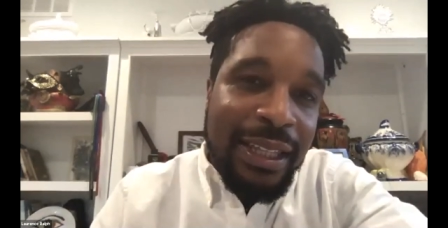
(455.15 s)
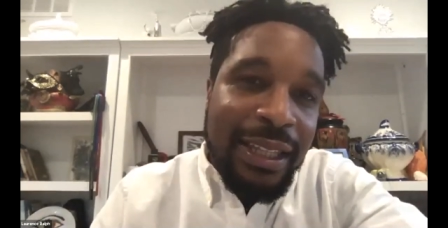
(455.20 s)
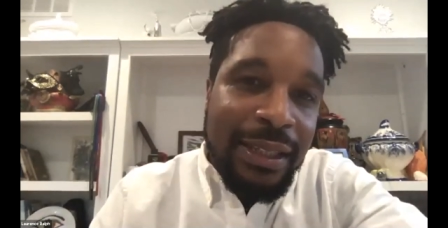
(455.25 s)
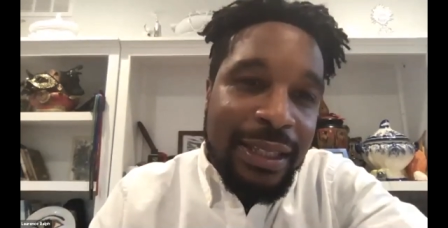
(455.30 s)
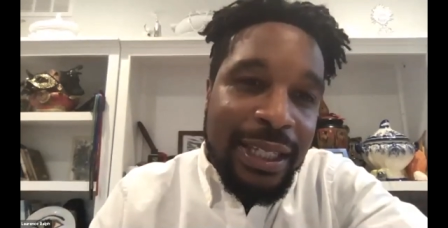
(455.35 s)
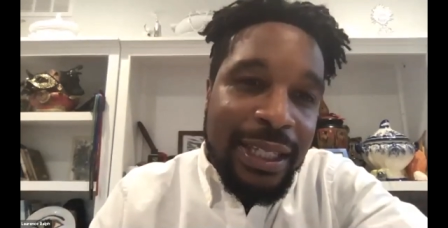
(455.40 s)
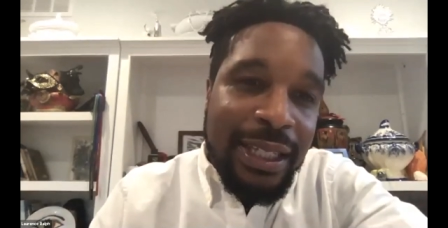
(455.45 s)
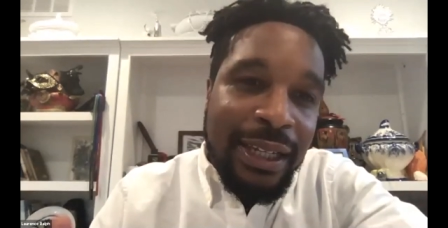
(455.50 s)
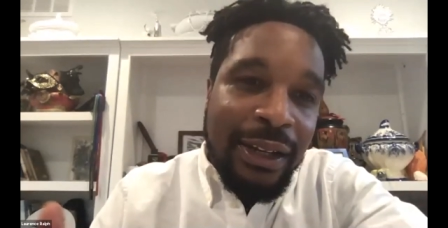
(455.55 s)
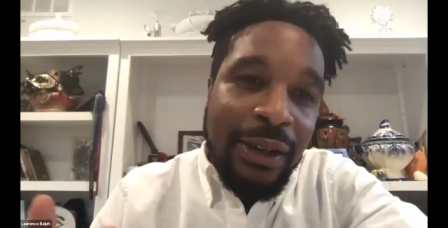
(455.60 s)

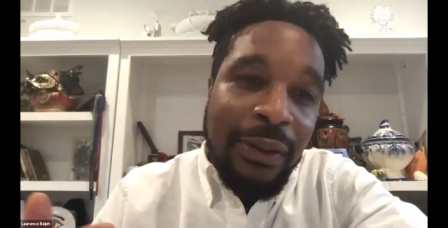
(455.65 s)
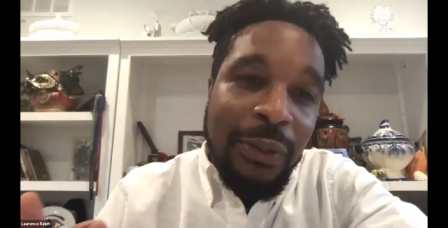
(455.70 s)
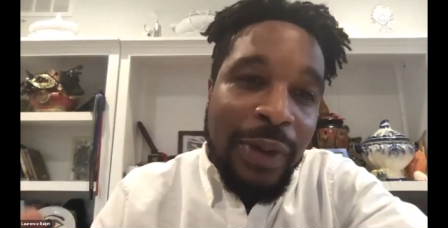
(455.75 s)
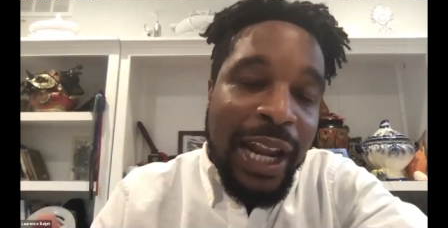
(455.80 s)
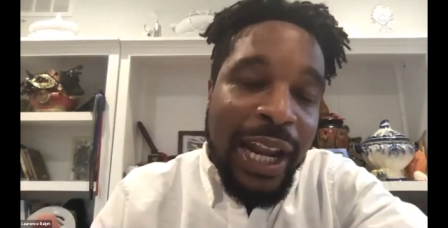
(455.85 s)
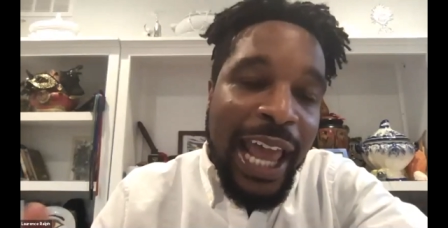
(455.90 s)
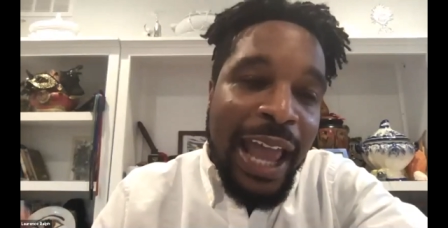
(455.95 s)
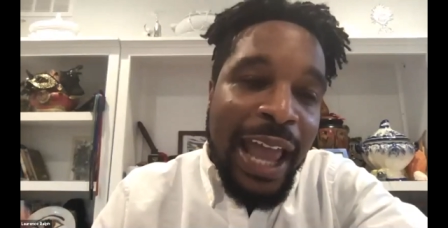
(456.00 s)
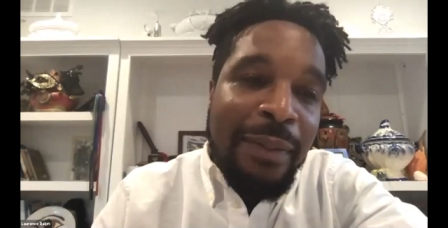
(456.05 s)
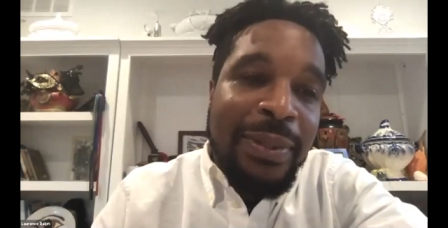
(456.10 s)
their
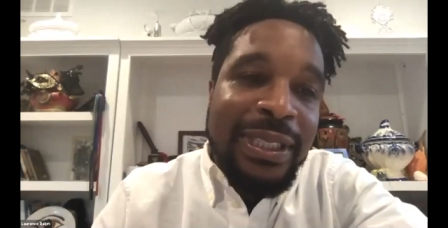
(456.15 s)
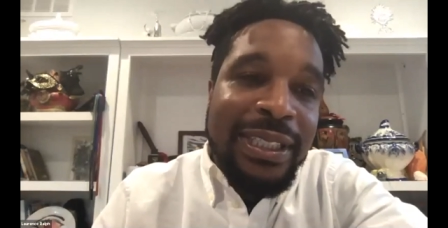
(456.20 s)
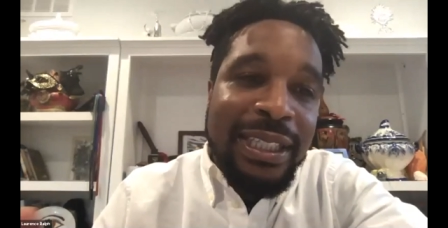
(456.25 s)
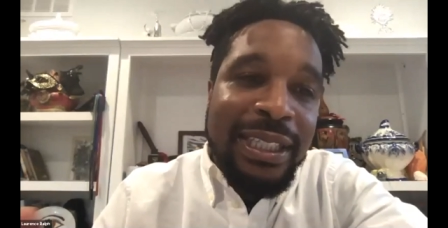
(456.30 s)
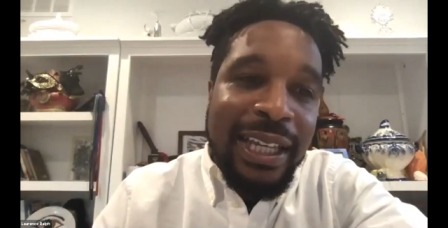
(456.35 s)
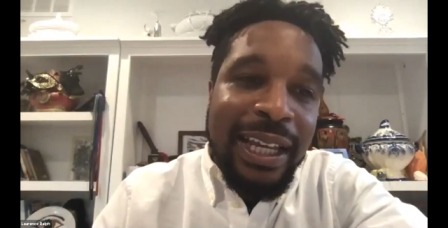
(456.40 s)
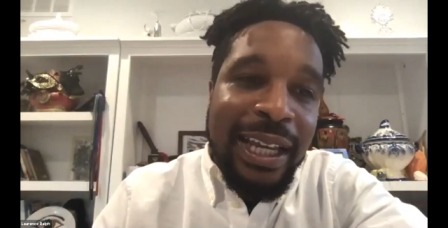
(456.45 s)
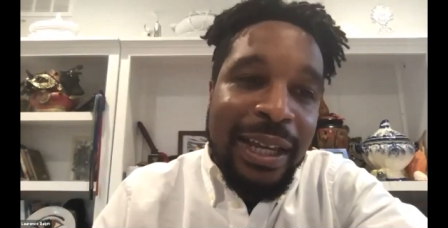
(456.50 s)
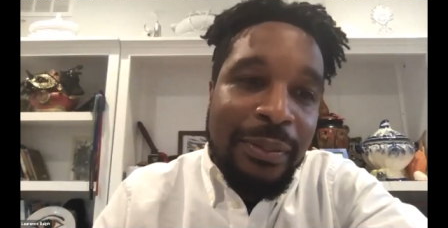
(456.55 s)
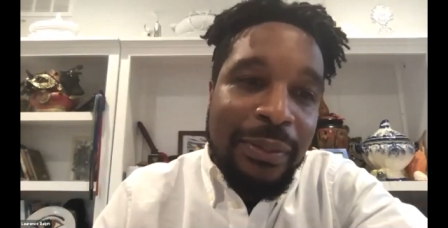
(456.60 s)
what happened to
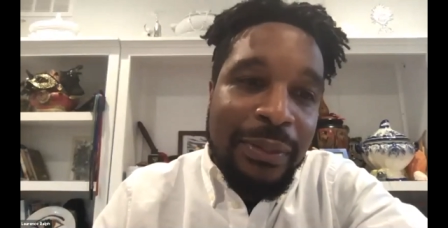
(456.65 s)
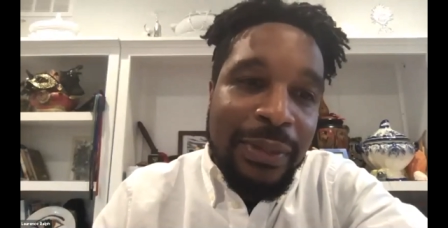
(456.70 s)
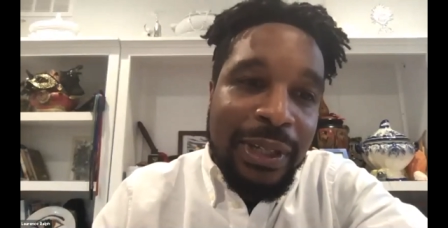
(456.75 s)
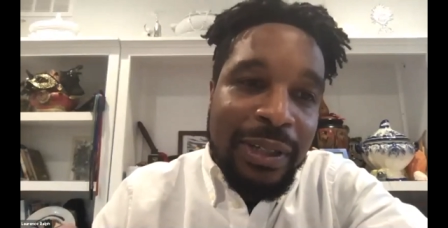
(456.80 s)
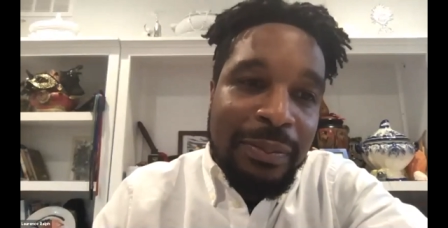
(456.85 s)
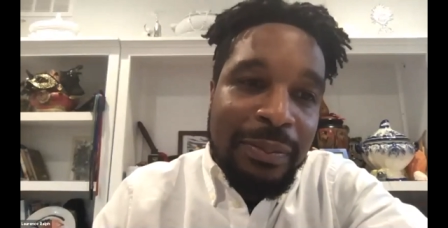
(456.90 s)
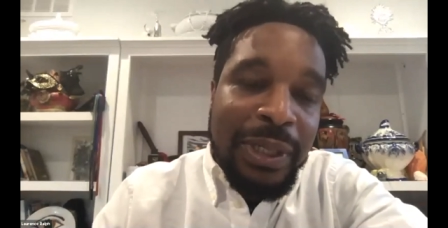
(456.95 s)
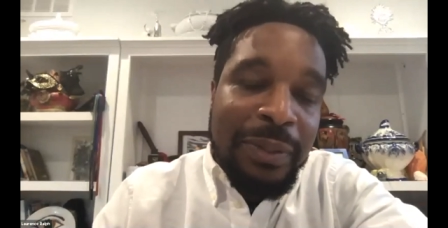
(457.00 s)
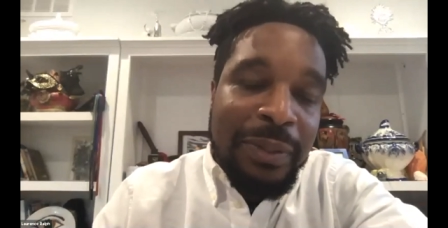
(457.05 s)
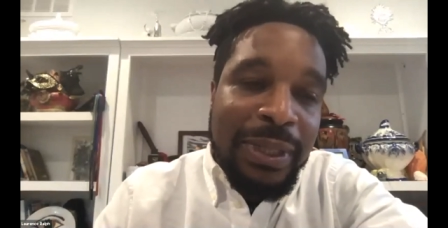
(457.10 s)
them
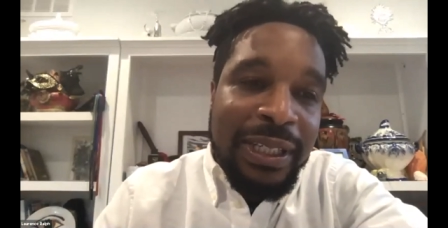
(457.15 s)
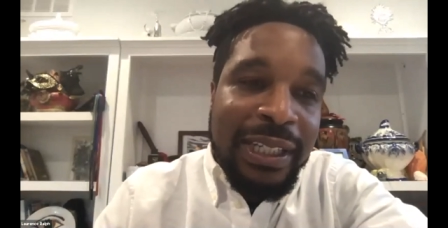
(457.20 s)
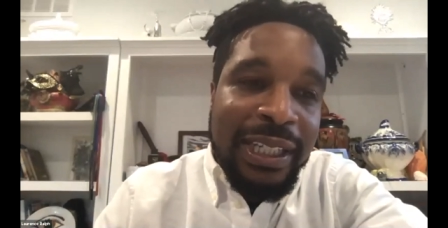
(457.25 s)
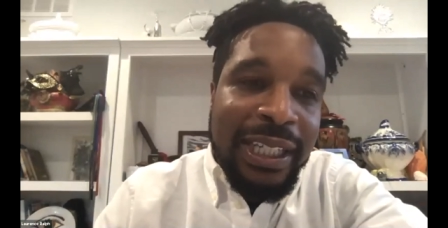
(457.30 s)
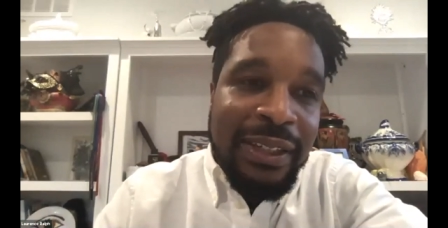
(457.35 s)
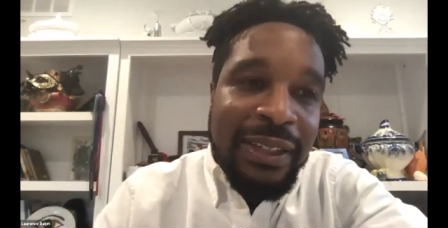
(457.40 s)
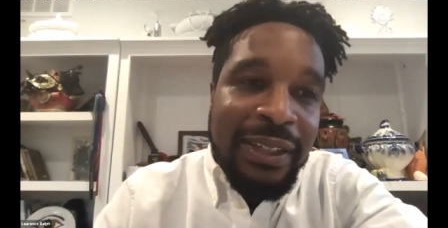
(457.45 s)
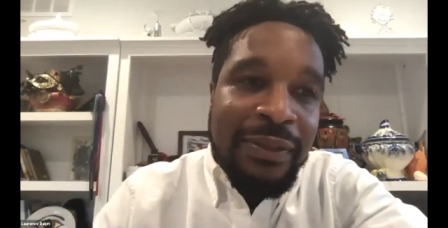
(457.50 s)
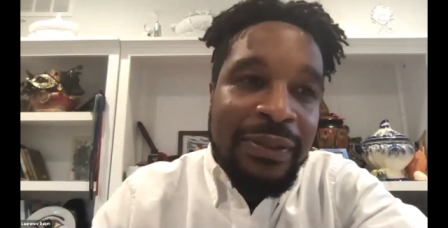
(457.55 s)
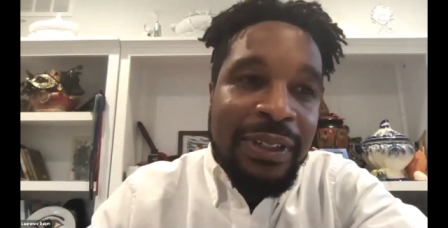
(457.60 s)
could be
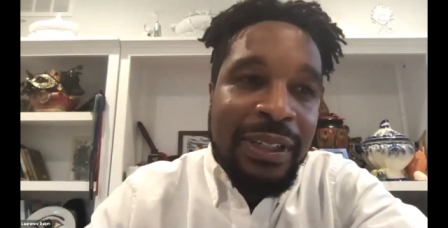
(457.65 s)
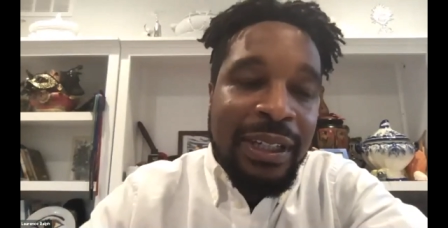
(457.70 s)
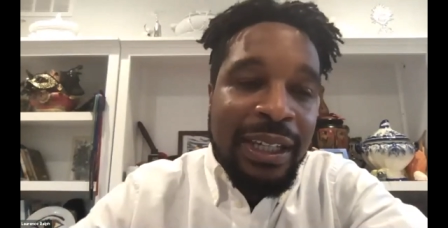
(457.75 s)
believed.